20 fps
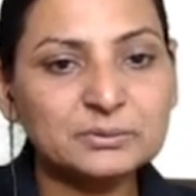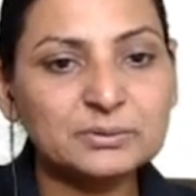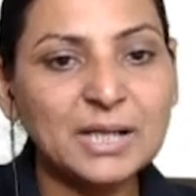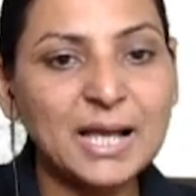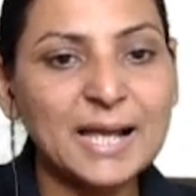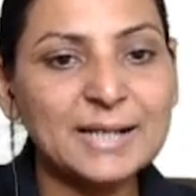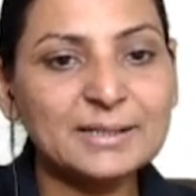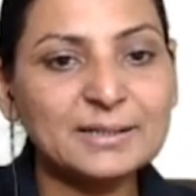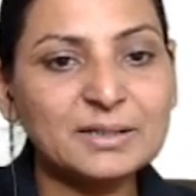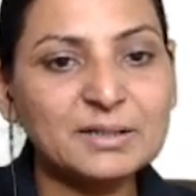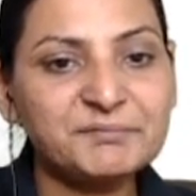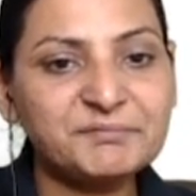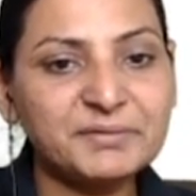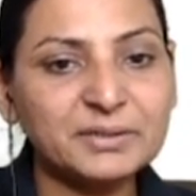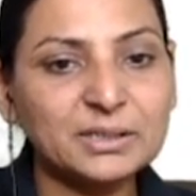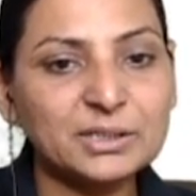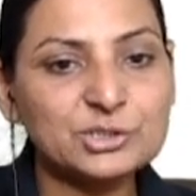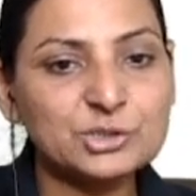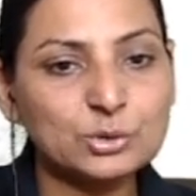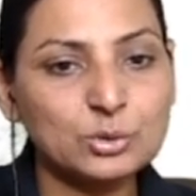
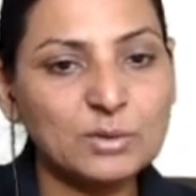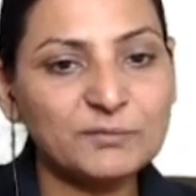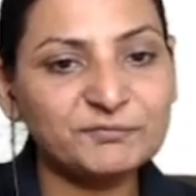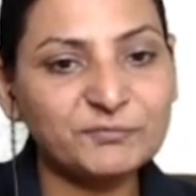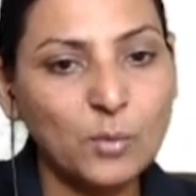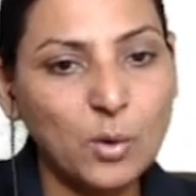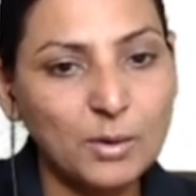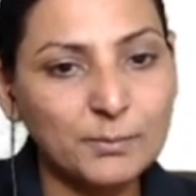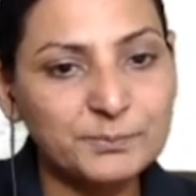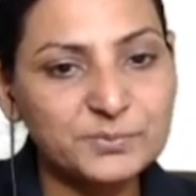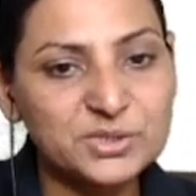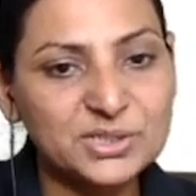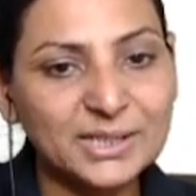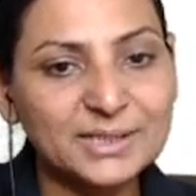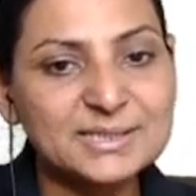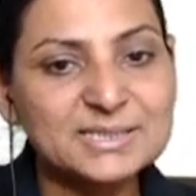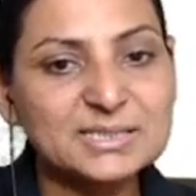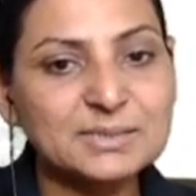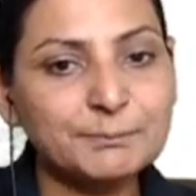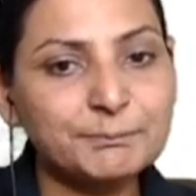identification of
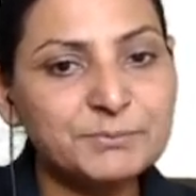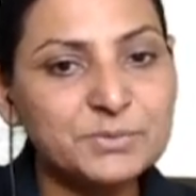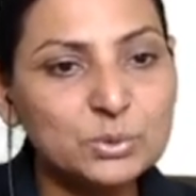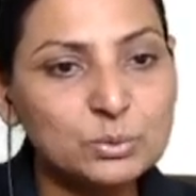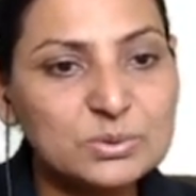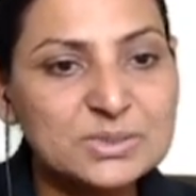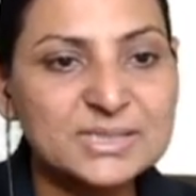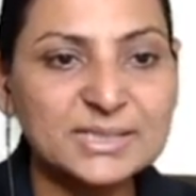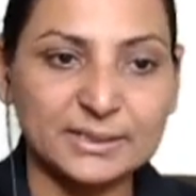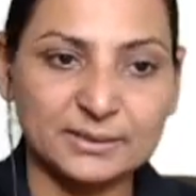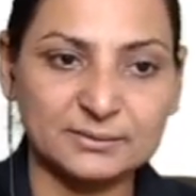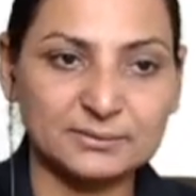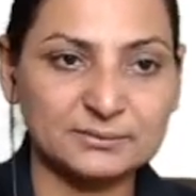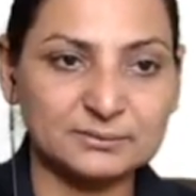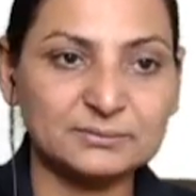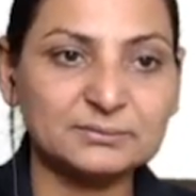objects, music,